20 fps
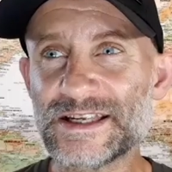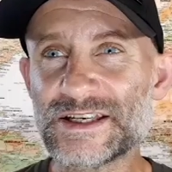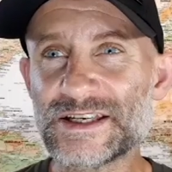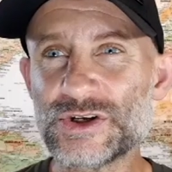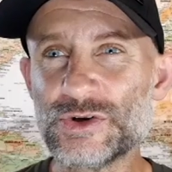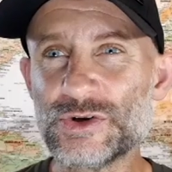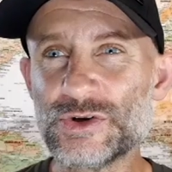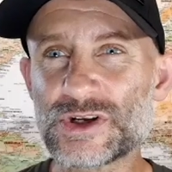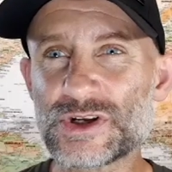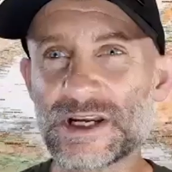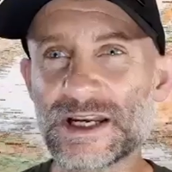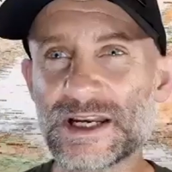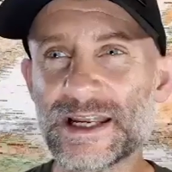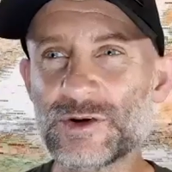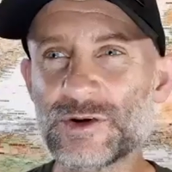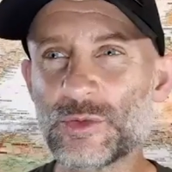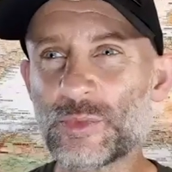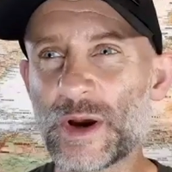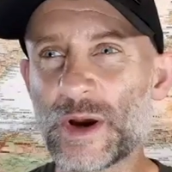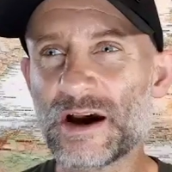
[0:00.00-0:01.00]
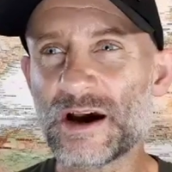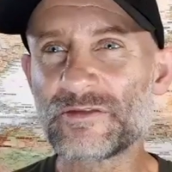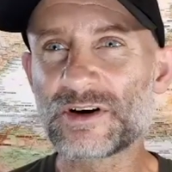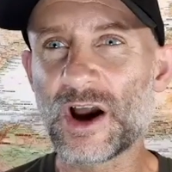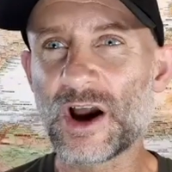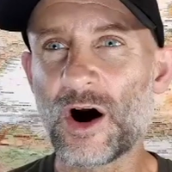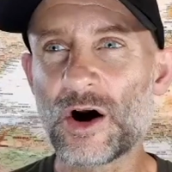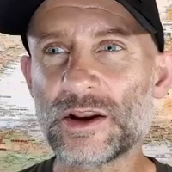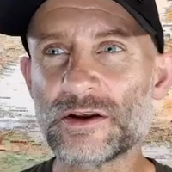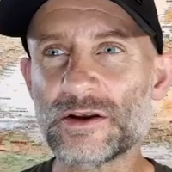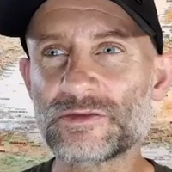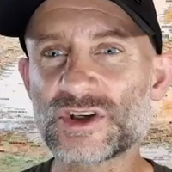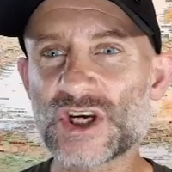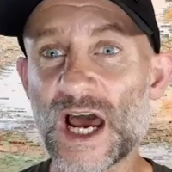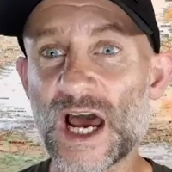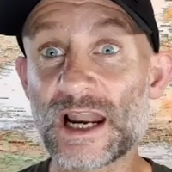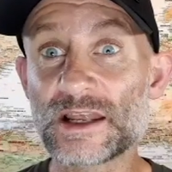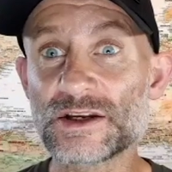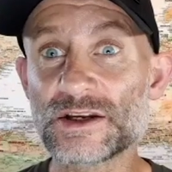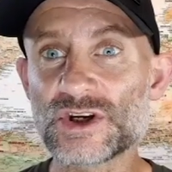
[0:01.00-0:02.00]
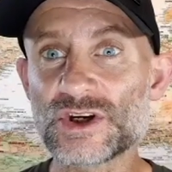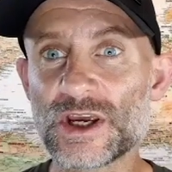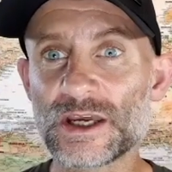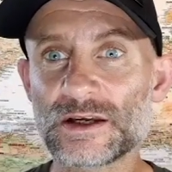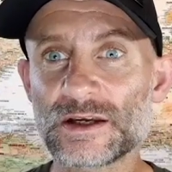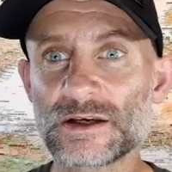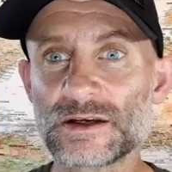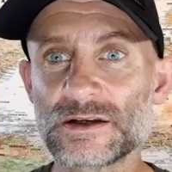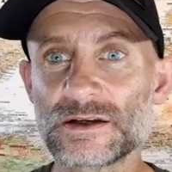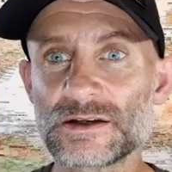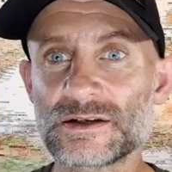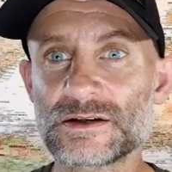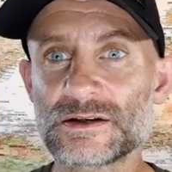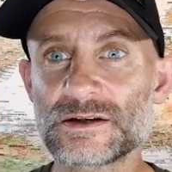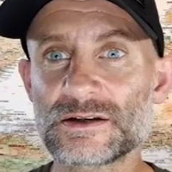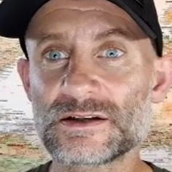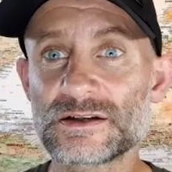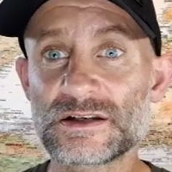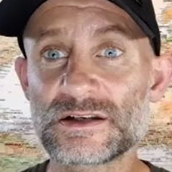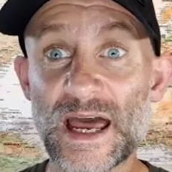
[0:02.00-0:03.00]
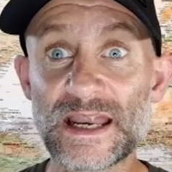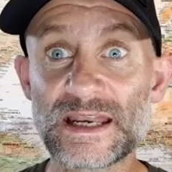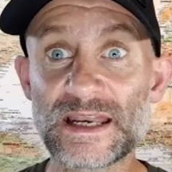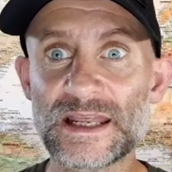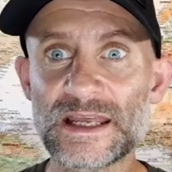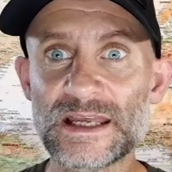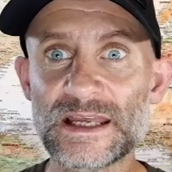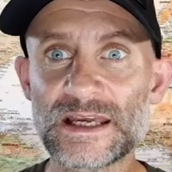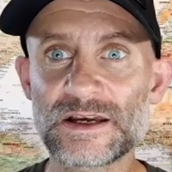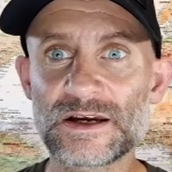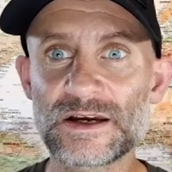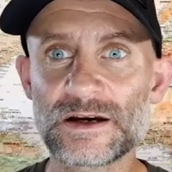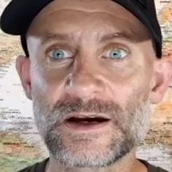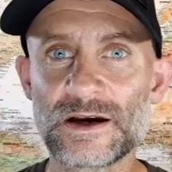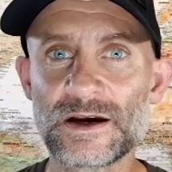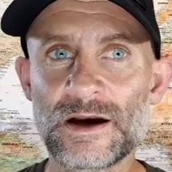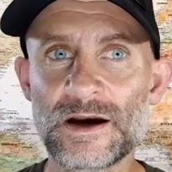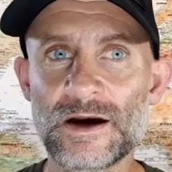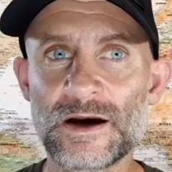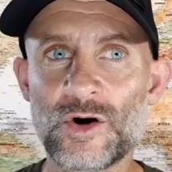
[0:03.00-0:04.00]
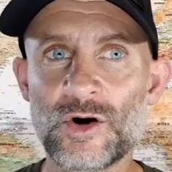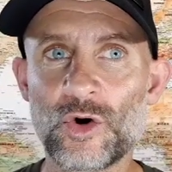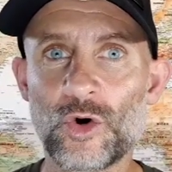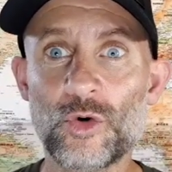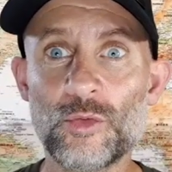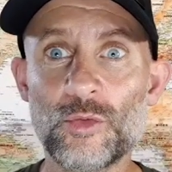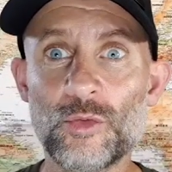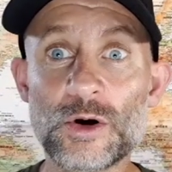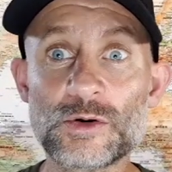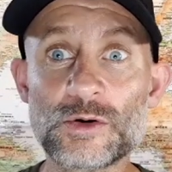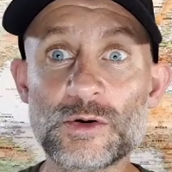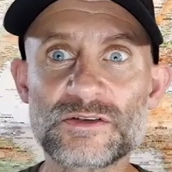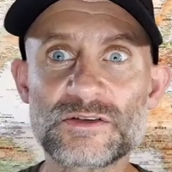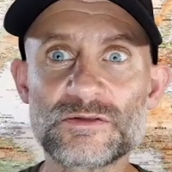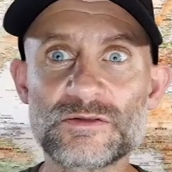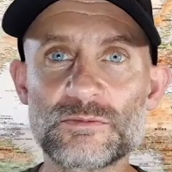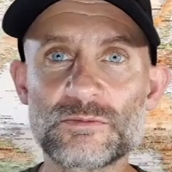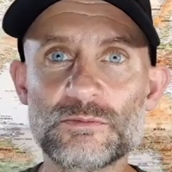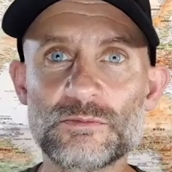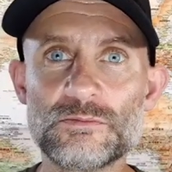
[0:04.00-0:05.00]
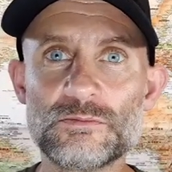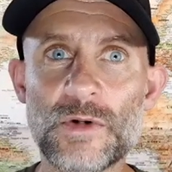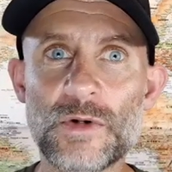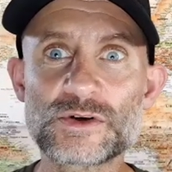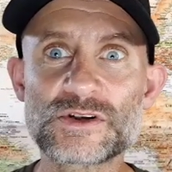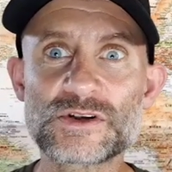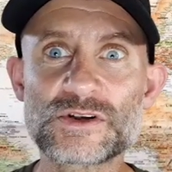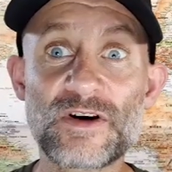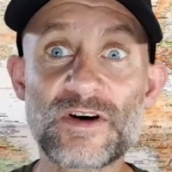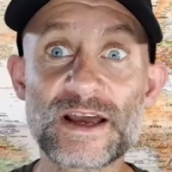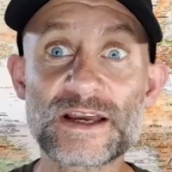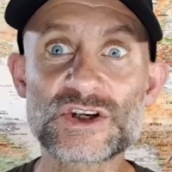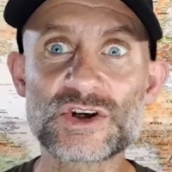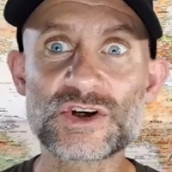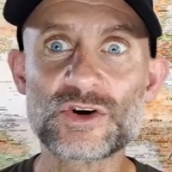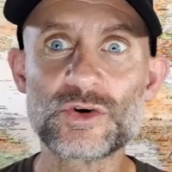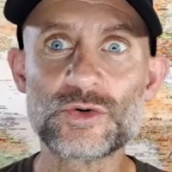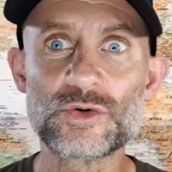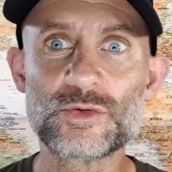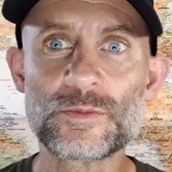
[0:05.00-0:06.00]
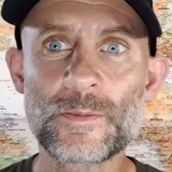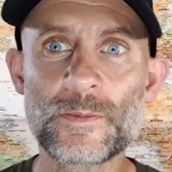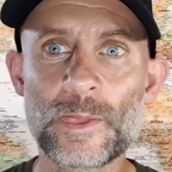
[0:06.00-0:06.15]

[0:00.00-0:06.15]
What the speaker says: use a little bit of kind of challenging technique or motivational.